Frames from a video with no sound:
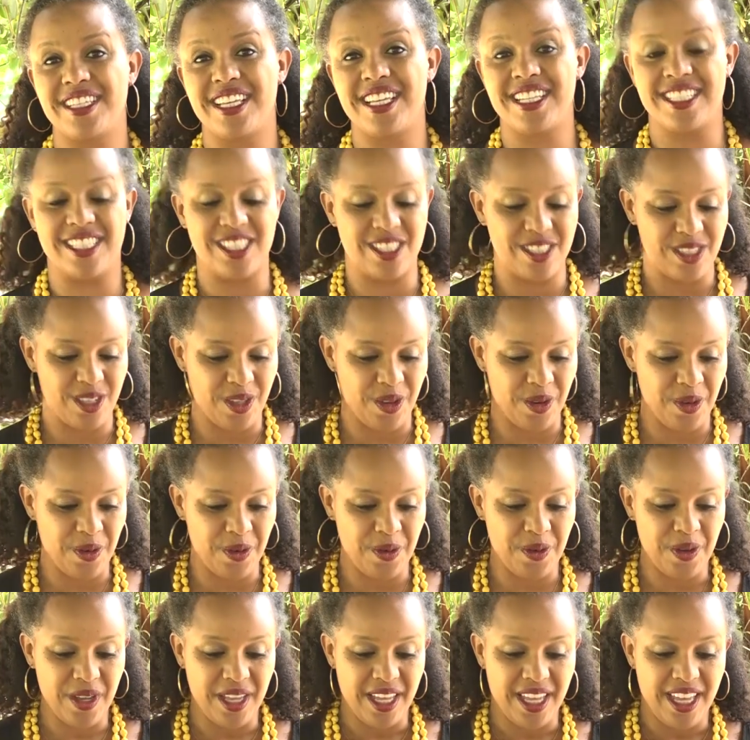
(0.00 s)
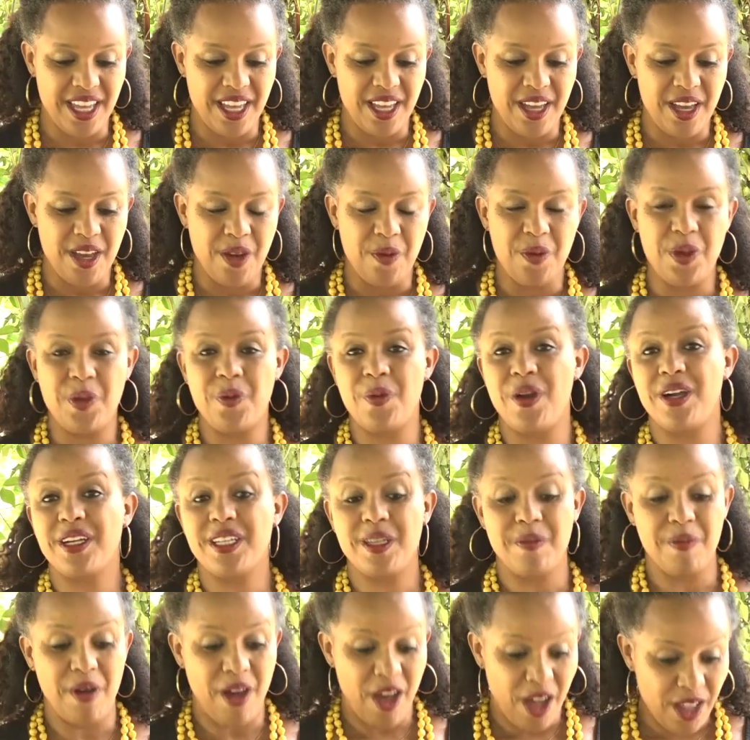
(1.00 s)
And so we
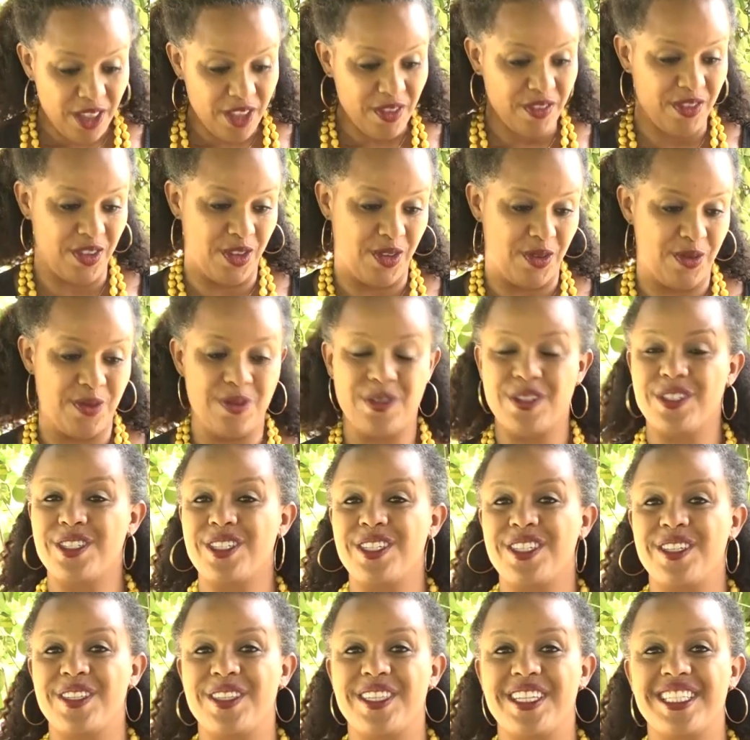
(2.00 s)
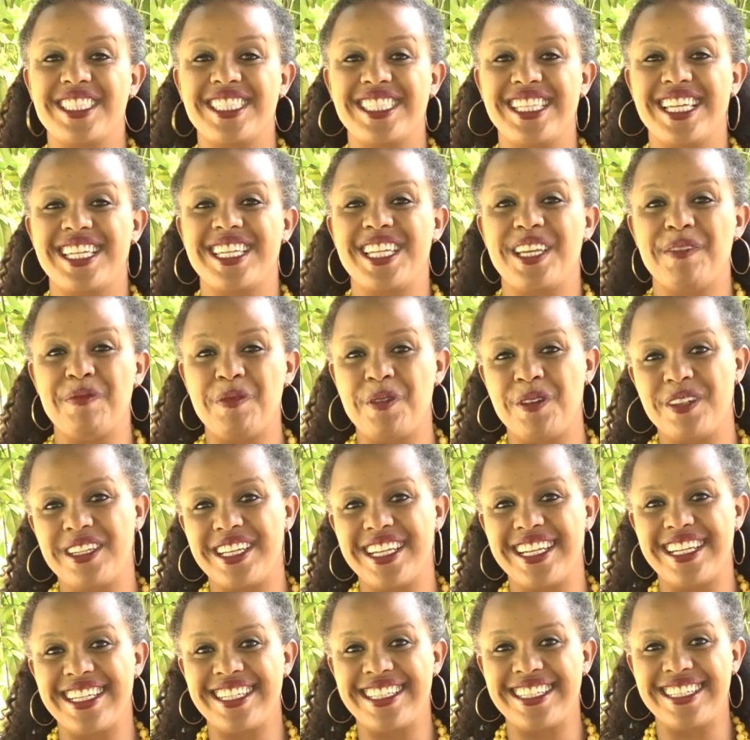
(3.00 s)
welcome all of you to this Sunday
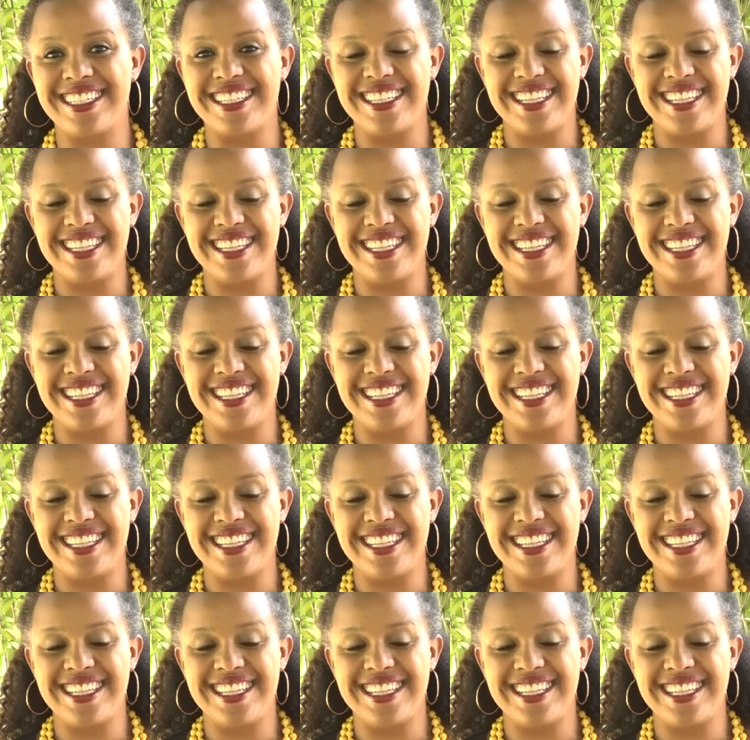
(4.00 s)
morning.